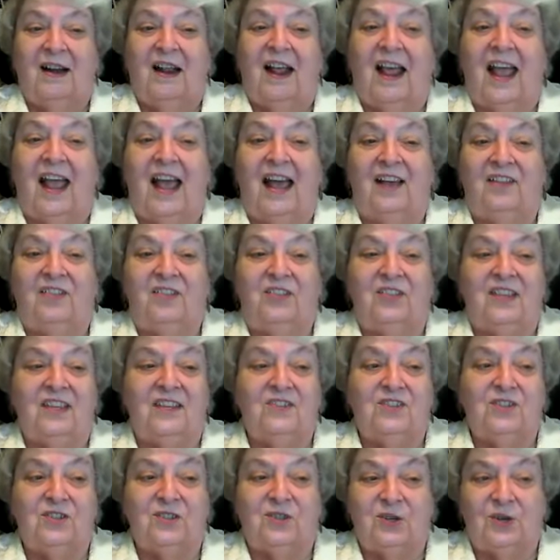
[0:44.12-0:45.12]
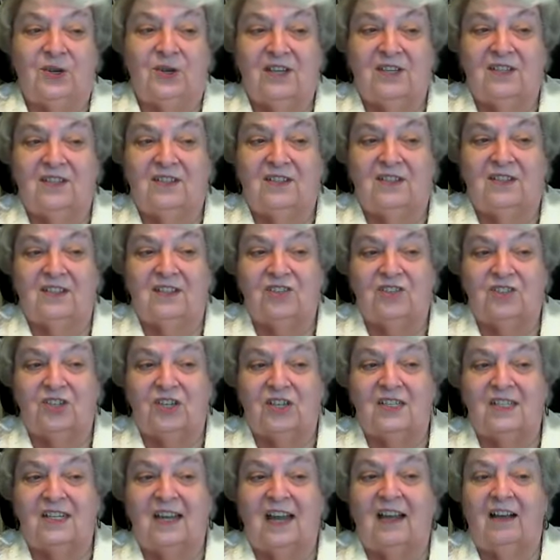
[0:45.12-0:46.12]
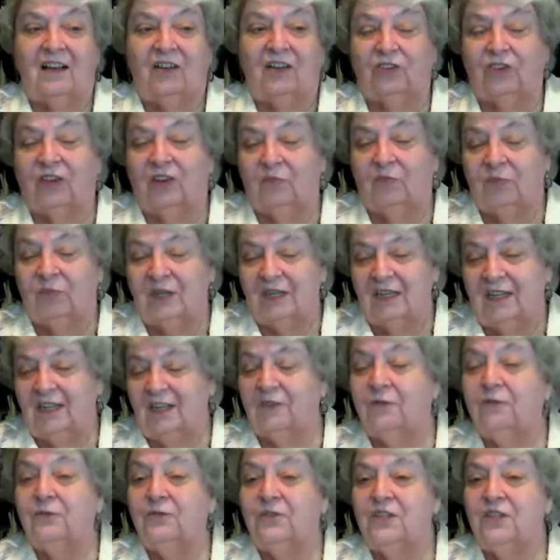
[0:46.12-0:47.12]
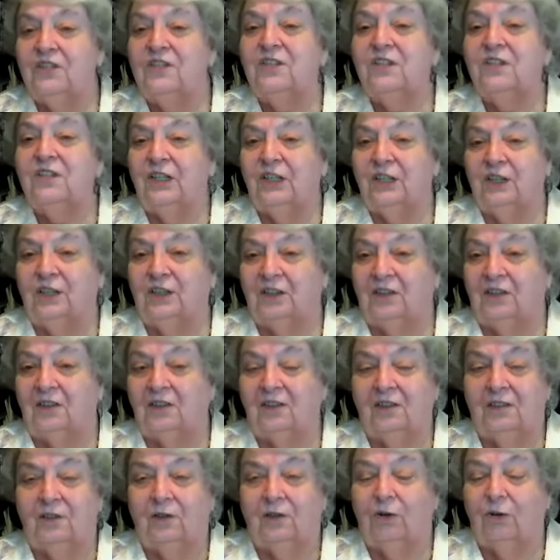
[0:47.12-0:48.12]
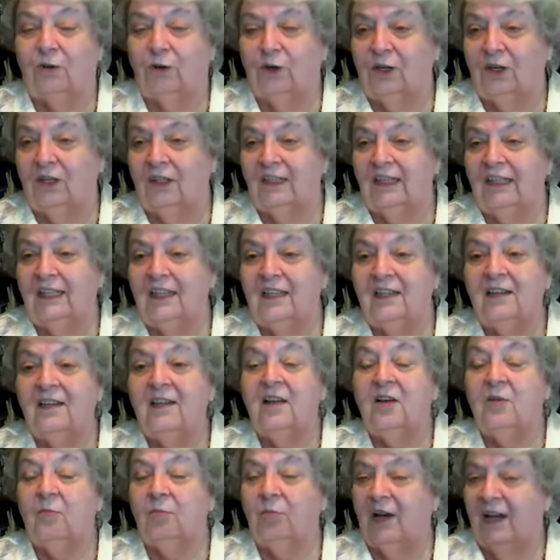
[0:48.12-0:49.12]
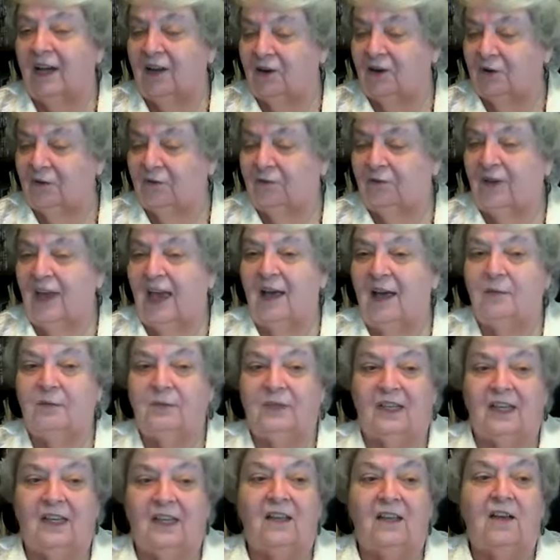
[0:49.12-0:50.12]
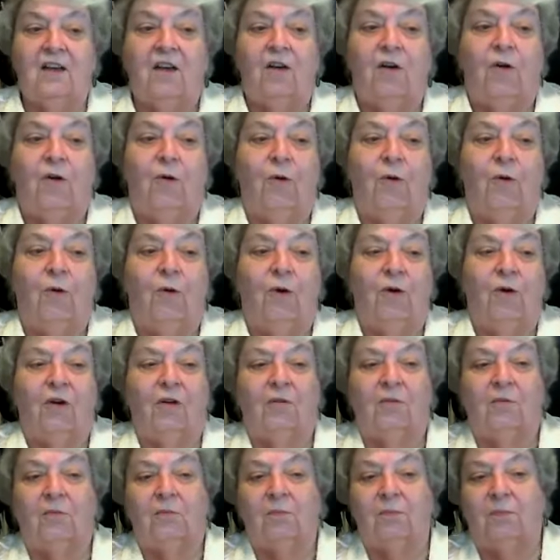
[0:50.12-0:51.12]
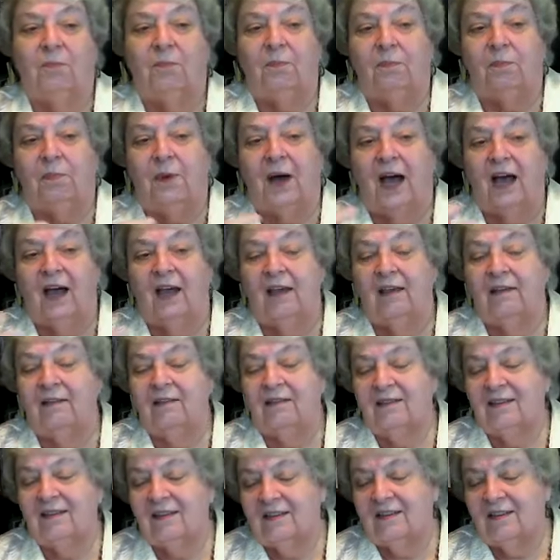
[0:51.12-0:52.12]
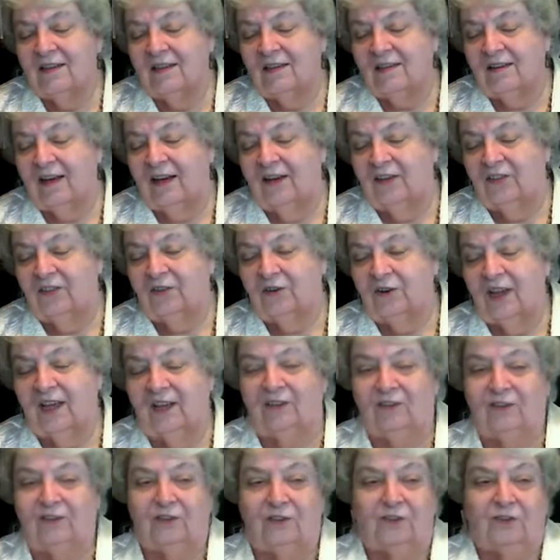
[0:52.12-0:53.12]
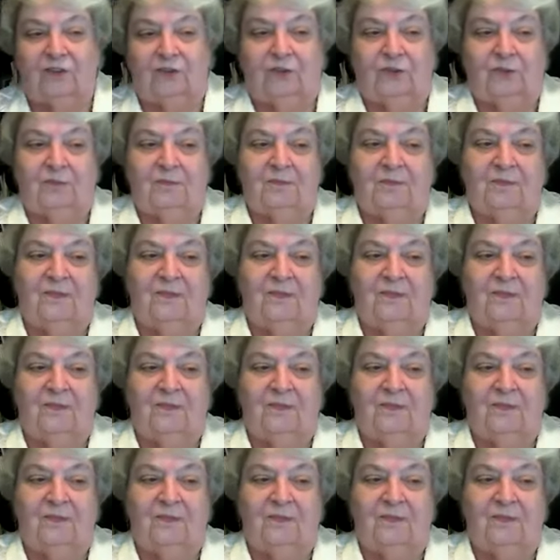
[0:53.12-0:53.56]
And these stories that she tells have been gifted to her orally by her family or by other elders.